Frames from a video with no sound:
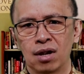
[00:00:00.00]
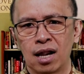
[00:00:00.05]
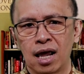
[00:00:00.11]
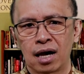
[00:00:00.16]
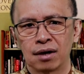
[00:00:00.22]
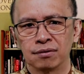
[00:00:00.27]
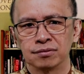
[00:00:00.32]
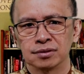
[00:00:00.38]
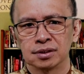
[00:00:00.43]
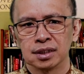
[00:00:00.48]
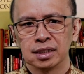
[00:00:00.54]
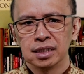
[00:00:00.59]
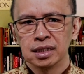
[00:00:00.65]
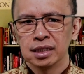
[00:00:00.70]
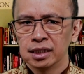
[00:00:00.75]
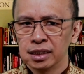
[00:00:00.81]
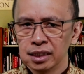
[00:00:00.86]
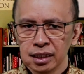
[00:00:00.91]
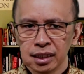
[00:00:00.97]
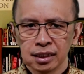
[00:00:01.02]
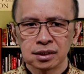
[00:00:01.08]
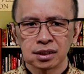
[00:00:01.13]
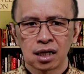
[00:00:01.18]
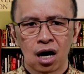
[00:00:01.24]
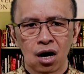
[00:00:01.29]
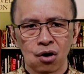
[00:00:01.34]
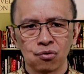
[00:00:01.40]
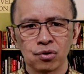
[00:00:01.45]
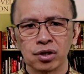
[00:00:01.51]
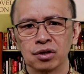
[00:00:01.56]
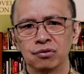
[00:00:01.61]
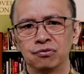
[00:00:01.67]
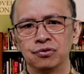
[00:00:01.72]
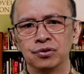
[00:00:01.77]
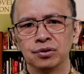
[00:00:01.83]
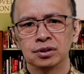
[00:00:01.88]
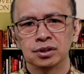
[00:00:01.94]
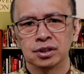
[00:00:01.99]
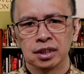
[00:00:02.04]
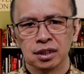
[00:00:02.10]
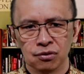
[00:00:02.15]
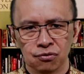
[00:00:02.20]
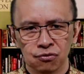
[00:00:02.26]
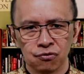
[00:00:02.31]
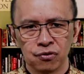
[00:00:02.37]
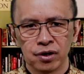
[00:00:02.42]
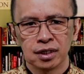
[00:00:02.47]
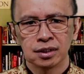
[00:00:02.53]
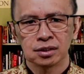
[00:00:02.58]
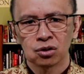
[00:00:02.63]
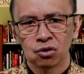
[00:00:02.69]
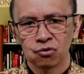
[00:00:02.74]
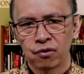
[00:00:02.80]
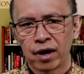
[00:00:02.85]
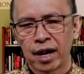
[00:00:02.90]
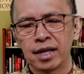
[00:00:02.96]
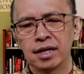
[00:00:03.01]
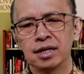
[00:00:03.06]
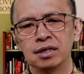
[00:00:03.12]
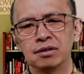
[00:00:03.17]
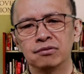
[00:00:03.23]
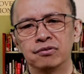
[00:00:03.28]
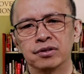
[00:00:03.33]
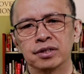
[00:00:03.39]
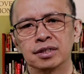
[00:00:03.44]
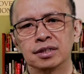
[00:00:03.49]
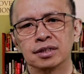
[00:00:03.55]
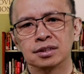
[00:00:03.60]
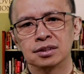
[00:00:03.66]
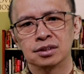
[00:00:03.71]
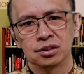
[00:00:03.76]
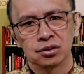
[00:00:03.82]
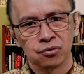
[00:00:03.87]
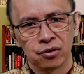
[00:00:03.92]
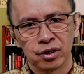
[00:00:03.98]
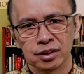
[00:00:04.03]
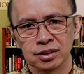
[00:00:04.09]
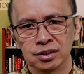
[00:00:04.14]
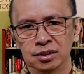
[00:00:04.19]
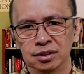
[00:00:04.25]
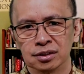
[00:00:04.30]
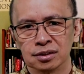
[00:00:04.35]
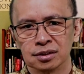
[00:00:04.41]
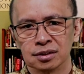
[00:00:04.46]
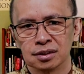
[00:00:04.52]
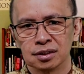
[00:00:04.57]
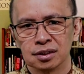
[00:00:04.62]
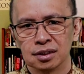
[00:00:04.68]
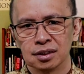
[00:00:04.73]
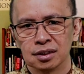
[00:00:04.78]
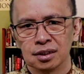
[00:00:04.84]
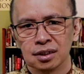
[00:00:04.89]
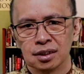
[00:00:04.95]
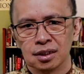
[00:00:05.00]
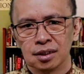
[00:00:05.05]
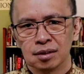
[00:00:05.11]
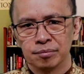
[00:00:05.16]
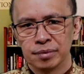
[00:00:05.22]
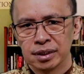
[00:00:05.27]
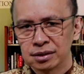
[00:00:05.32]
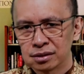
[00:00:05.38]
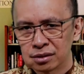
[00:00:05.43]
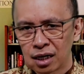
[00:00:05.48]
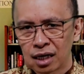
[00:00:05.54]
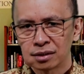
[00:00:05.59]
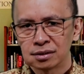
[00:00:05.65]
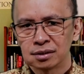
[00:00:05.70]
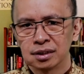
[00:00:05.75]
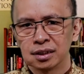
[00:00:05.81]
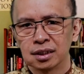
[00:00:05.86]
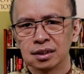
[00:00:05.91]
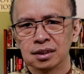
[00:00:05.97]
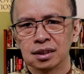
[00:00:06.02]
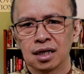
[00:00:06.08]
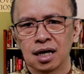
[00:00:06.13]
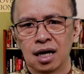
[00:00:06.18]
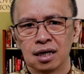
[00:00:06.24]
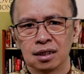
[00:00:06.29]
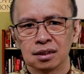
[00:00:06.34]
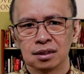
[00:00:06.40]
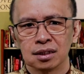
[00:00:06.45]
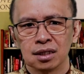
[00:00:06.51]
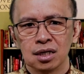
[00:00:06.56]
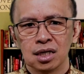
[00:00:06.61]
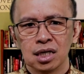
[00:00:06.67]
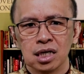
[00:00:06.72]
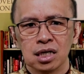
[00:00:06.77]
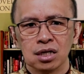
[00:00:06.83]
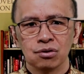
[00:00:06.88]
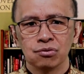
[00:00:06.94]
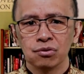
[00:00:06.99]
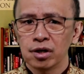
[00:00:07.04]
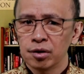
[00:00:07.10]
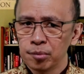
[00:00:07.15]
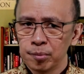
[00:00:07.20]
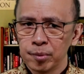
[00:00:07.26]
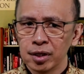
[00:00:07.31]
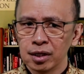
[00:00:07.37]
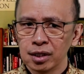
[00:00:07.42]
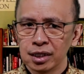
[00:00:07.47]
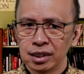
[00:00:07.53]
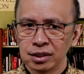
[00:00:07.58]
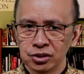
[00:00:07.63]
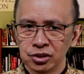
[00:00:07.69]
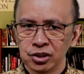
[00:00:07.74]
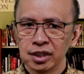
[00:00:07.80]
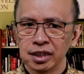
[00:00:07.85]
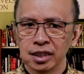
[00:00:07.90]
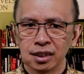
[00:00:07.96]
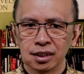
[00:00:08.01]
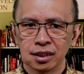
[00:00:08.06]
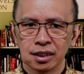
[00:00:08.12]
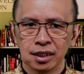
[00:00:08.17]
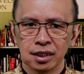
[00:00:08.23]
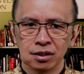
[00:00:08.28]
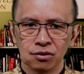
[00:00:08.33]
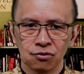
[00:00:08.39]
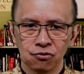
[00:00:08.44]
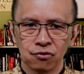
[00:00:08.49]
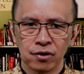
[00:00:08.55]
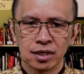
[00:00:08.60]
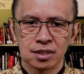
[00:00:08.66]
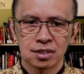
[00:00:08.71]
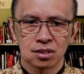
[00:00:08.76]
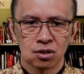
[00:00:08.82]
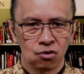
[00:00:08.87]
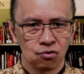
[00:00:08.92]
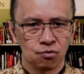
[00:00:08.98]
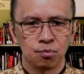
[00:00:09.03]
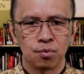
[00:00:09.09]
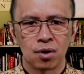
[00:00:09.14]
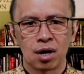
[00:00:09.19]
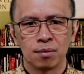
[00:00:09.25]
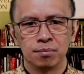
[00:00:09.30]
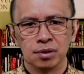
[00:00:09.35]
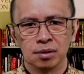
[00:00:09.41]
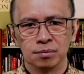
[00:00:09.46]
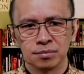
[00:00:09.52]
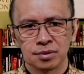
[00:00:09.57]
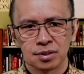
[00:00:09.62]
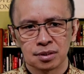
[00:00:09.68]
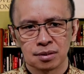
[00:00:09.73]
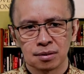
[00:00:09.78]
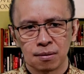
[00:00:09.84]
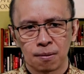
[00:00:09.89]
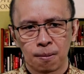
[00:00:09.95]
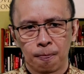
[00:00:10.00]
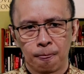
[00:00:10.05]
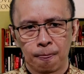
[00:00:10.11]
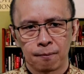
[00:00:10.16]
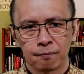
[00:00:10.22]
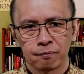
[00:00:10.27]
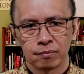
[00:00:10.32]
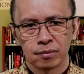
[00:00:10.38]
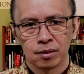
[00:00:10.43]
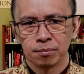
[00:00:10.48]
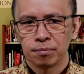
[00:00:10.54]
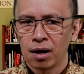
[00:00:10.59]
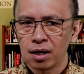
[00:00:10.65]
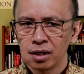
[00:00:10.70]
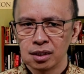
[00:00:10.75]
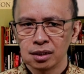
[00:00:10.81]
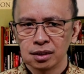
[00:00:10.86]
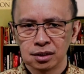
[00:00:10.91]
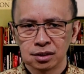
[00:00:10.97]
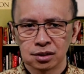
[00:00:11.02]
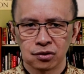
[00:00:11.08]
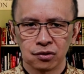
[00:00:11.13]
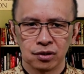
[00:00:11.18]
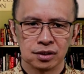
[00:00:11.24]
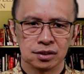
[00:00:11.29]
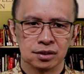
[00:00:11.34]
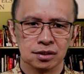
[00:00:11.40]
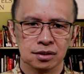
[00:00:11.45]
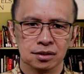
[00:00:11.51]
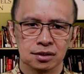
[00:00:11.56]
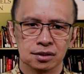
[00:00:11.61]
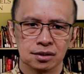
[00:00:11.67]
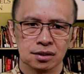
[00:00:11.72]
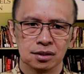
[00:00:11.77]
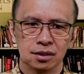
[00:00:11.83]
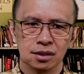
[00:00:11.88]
lives. He is our refuge in the face of any difficult situation. By trusting in God, we will be resilient in the face of problems. Ponder these questions.